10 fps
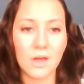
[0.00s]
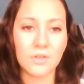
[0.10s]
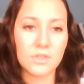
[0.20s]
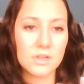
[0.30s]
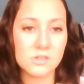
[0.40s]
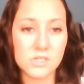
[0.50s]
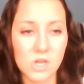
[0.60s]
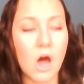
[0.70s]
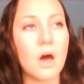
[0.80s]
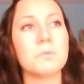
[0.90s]
rather than
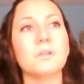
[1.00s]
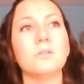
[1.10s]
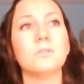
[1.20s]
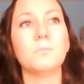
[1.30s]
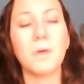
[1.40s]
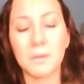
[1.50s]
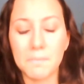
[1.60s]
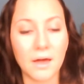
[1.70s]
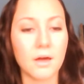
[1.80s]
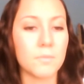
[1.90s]
stop and pick
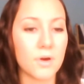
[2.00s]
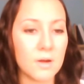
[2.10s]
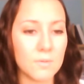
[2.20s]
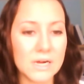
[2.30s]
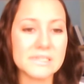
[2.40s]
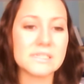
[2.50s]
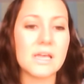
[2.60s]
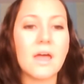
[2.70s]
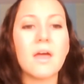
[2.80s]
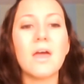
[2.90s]
back up where I was.